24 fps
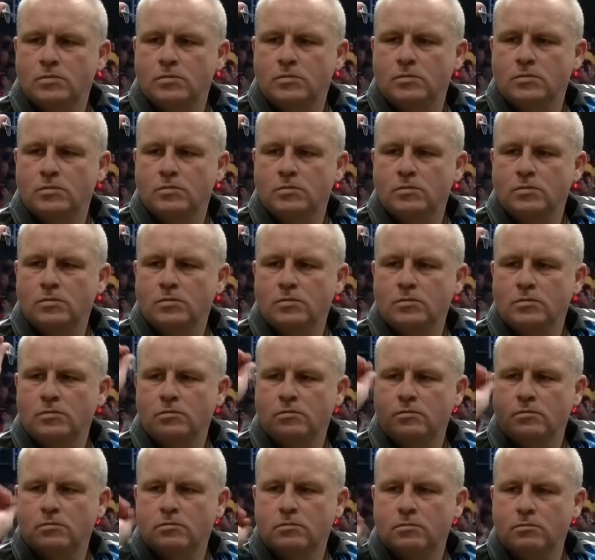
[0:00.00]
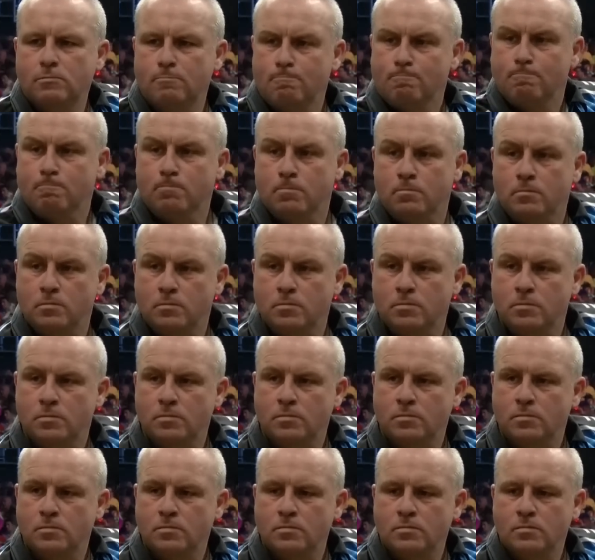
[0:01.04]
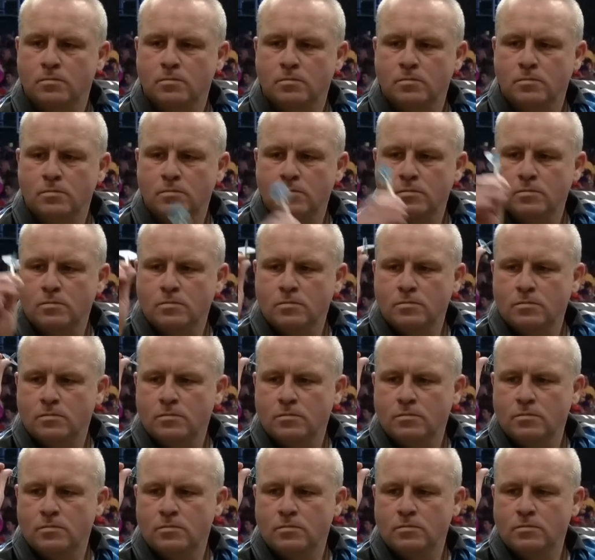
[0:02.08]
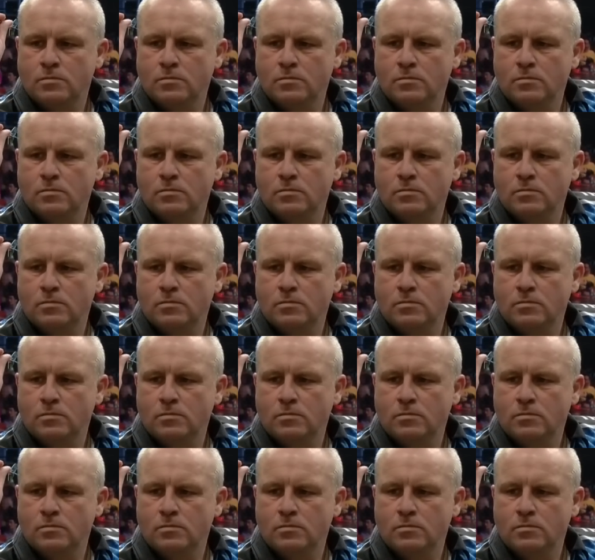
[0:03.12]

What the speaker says: Nothing is said.